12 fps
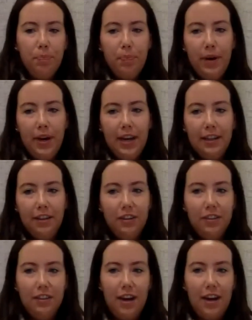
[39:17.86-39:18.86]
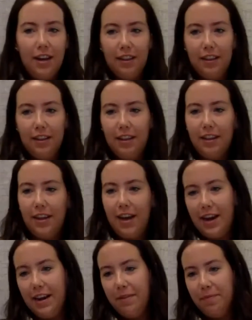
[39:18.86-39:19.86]
But there's,
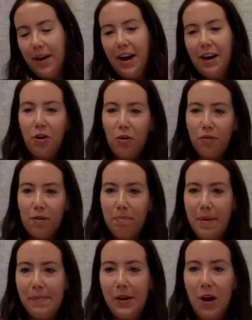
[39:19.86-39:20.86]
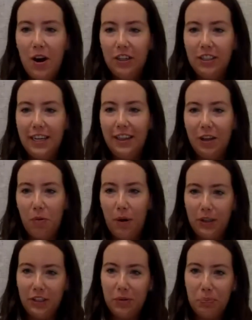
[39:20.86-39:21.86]
I don't know if I'm maybe not understanding the
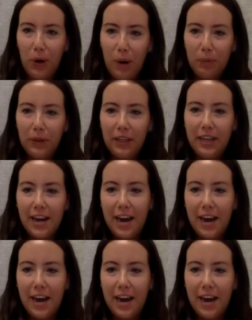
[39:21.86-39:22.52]
question properly.